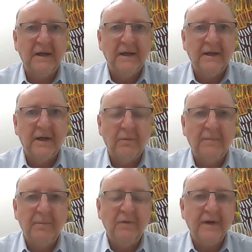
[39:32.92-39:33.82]
you know, we're
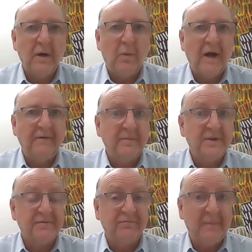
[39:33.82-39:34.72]
moving away from
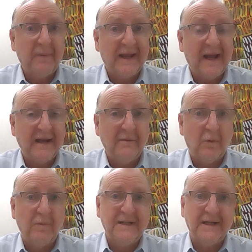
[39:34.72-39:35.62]
just replicating
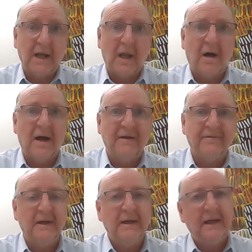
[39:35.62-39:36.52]
what we did live
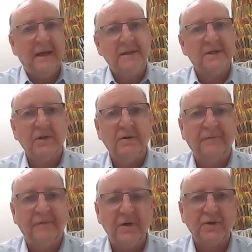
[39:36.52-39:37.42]
into
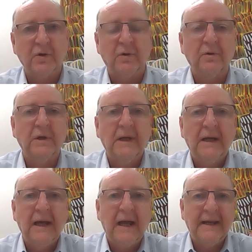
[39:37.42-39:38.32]
virtual,
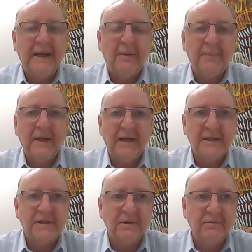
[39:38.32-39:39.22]
and now beginning
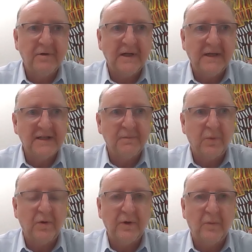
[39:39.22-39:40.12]
to really
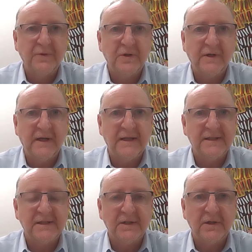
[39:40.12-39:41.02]
explore the
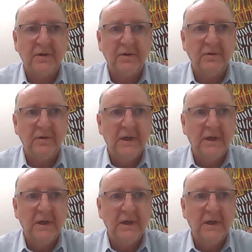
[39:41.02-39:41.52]
opportunities to,